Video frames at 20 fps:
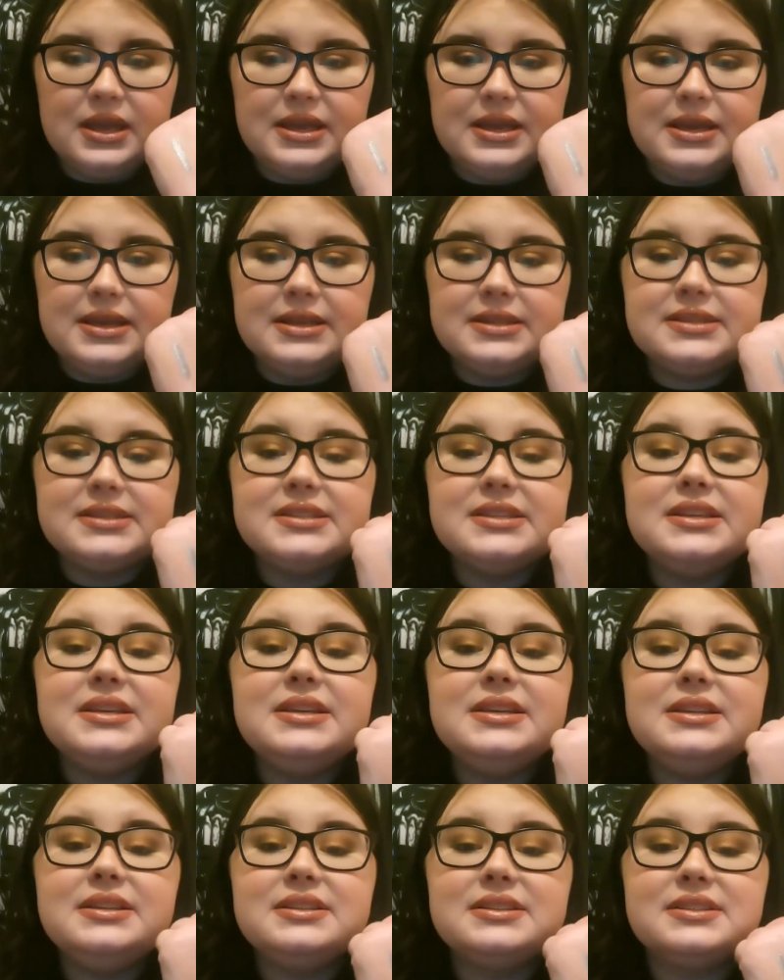It's
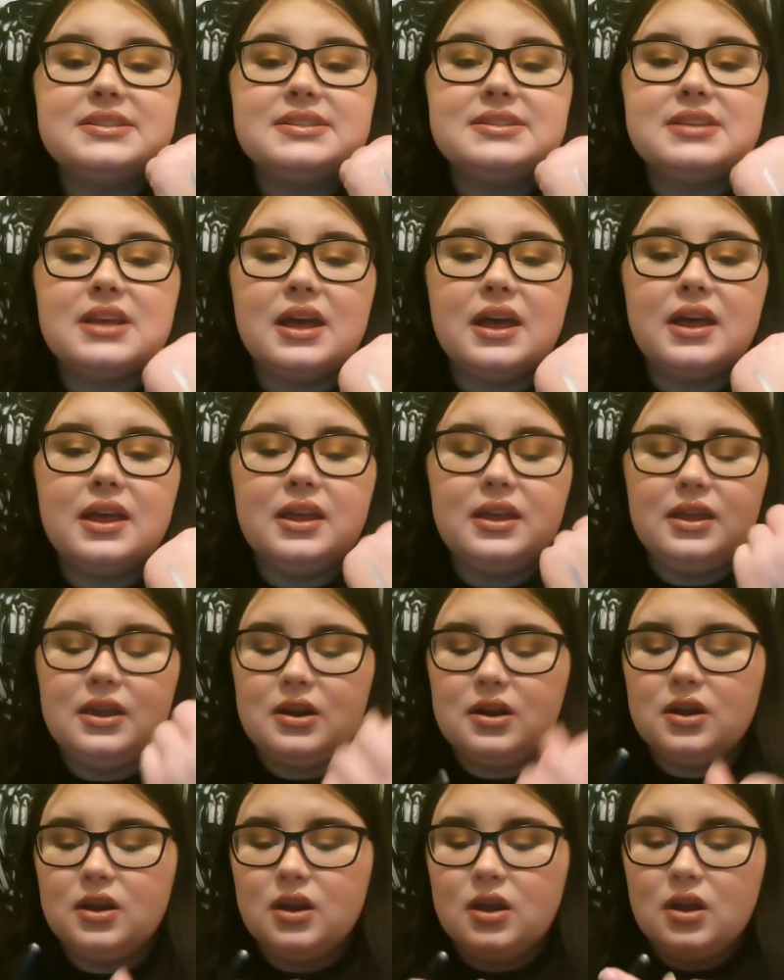
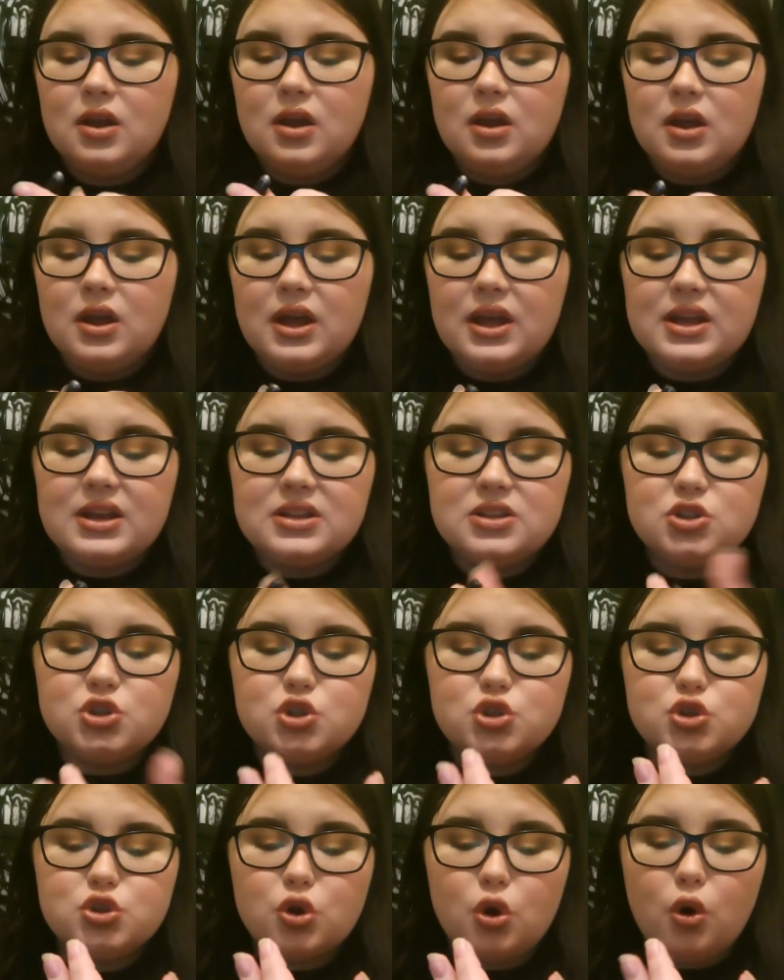insane. It's
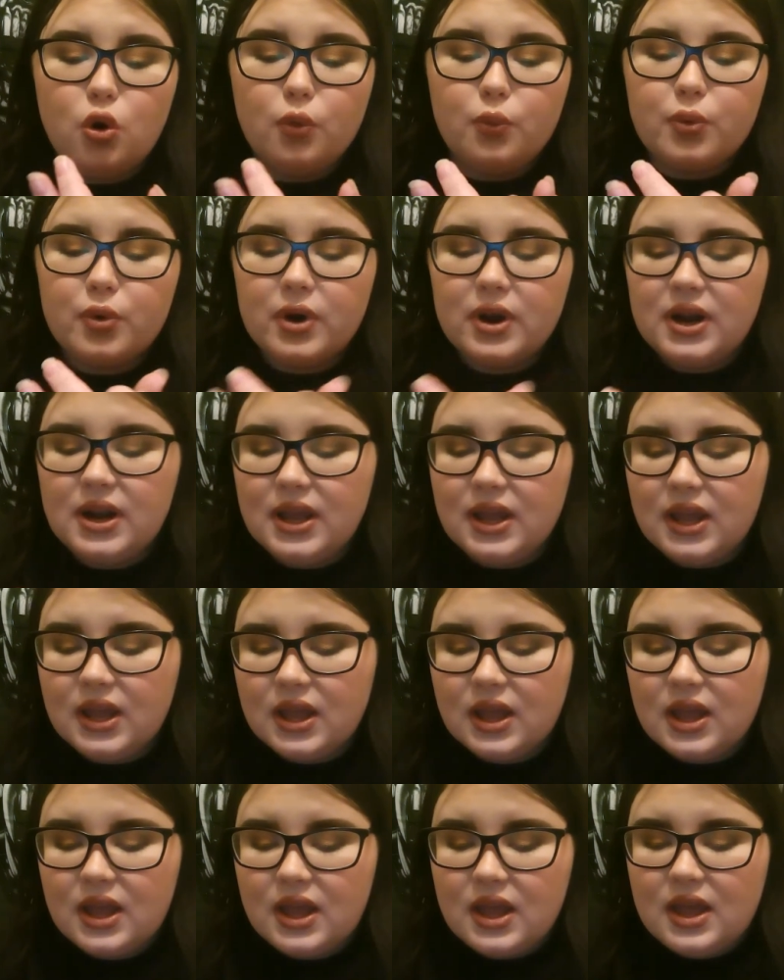so pretty,
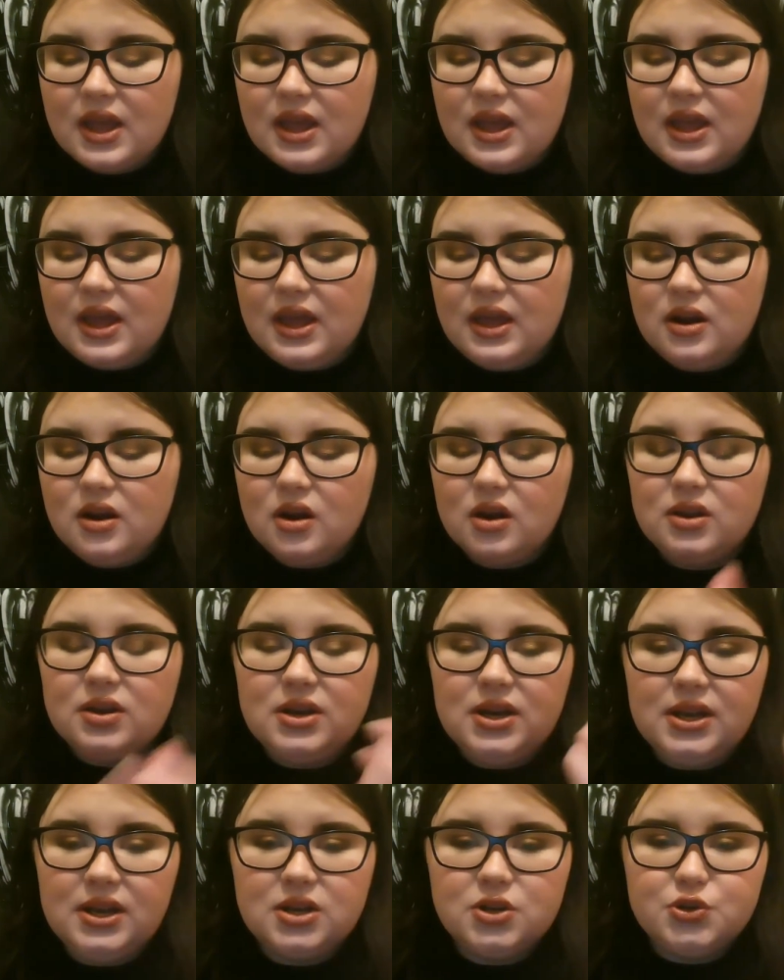and I
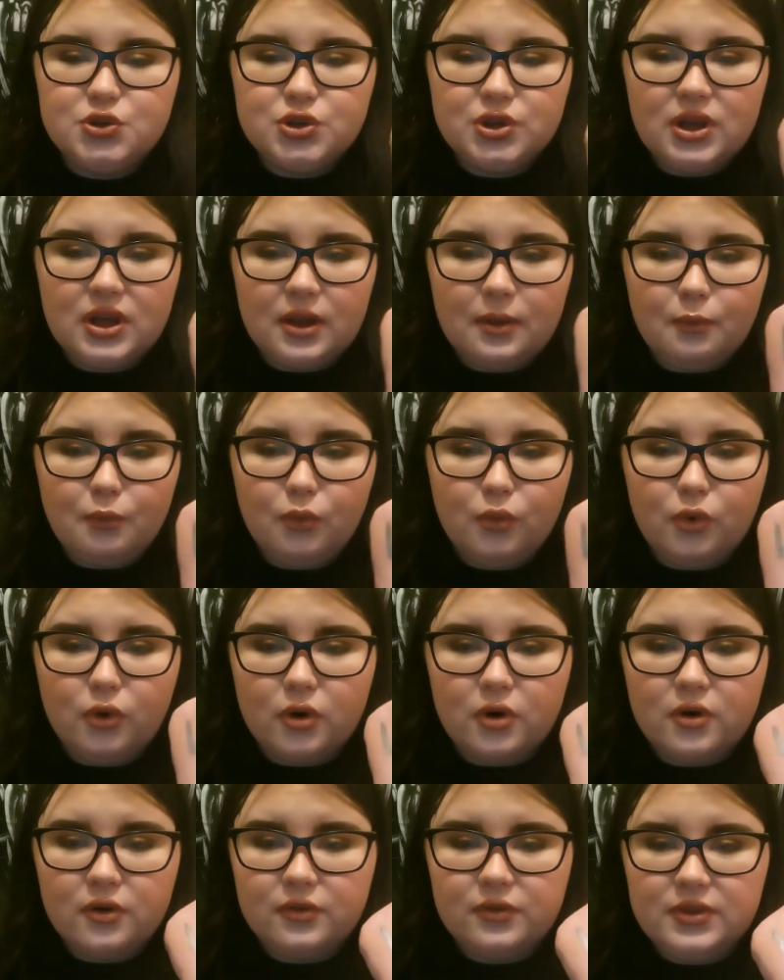need to get
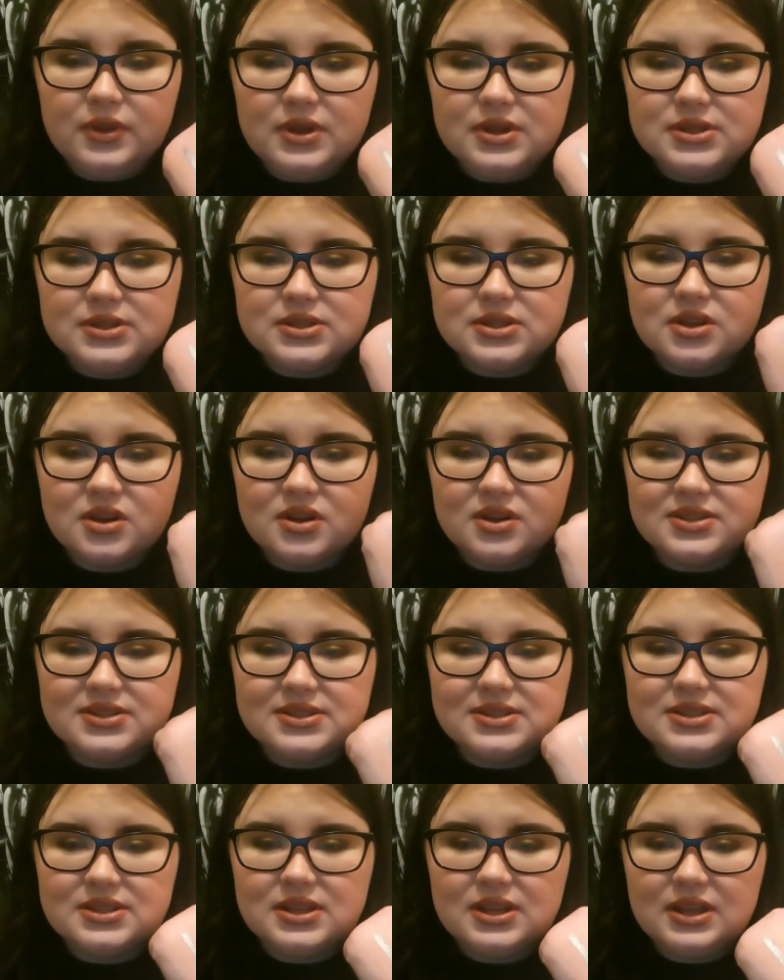more of these
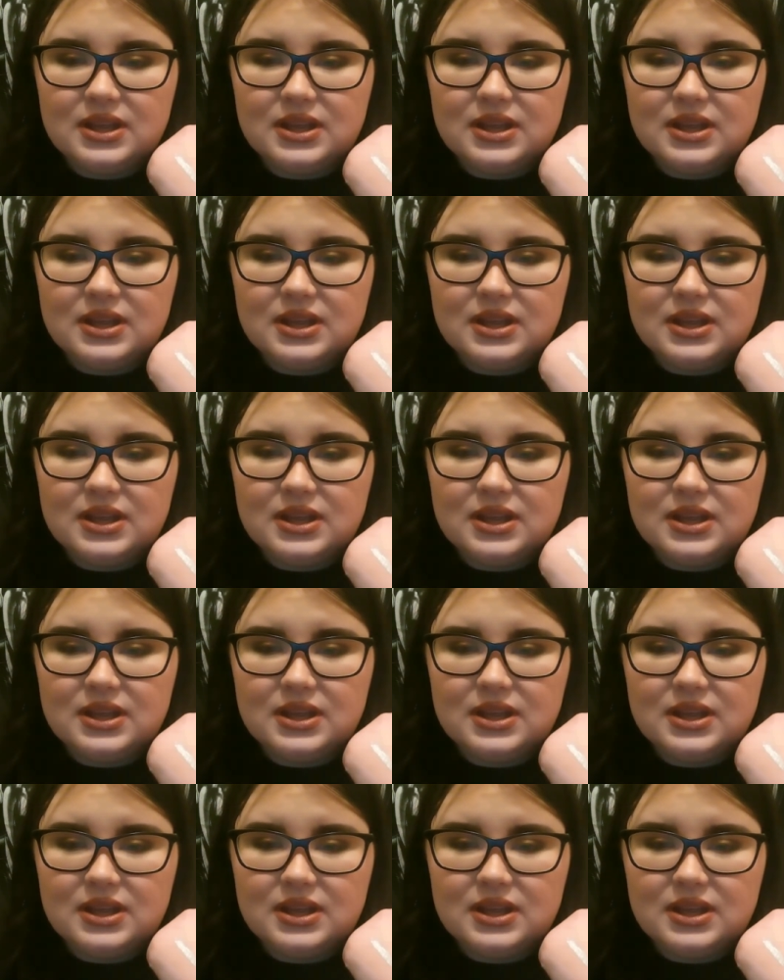because